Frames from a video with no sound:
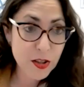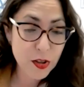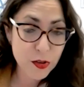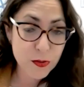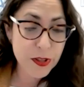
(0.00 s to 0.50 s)
is not
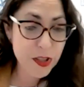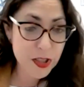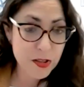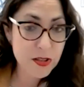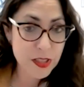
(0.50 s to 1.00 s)
going to be
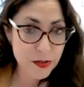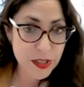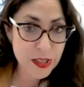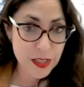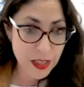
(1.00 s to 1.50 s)
just on the
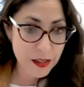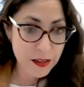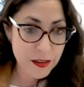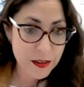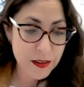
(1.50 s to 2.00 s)
Israeli side.
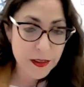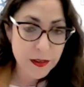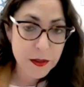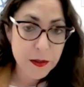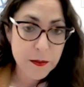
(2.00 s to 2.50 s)

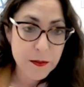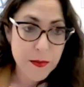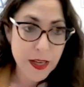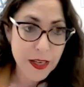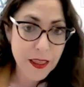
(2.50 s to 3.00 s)

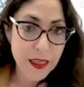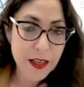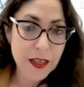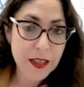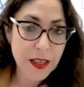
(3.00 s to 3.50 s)
And I
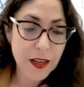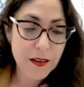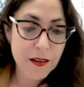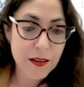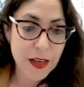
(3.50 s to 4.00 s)
think
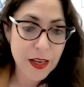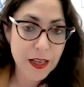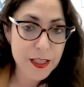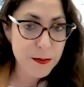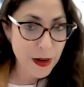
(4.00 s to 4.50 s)
that
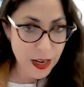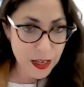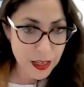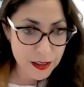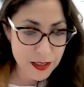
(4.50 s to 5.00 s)

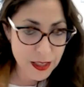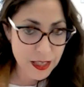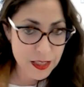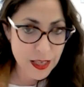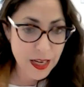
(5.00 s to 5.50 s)
Hezbollah
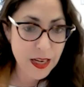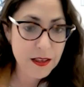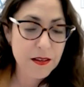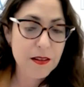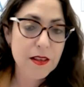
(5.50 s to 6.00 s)
understands
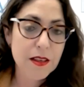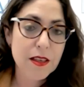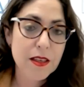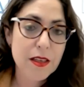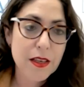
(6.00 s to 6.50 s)
that.
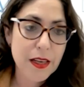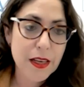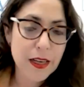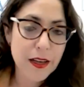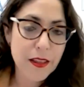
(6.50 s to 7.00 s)

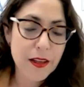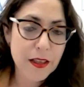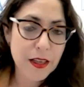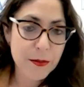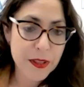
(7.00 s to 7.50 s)
And I
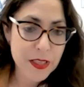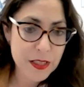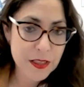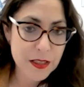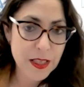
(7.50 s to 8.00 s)
think the
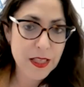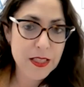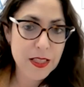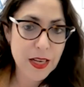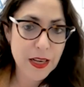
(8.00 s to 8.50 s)
Lebanese
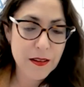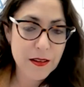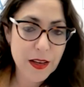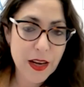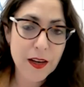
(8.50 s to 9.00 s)
understands that.
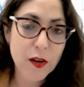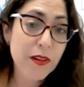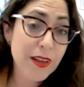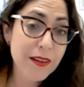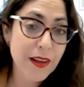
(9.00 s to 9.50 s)
I
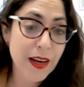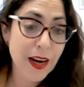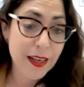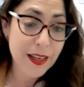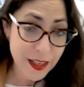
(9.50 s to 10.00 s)
don't think
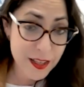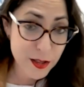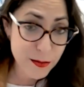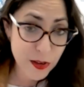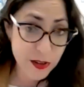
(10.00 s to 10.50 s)
Tehran
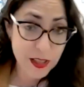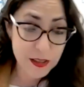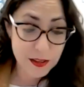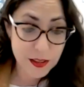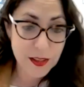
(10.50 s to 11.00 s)
cares about it.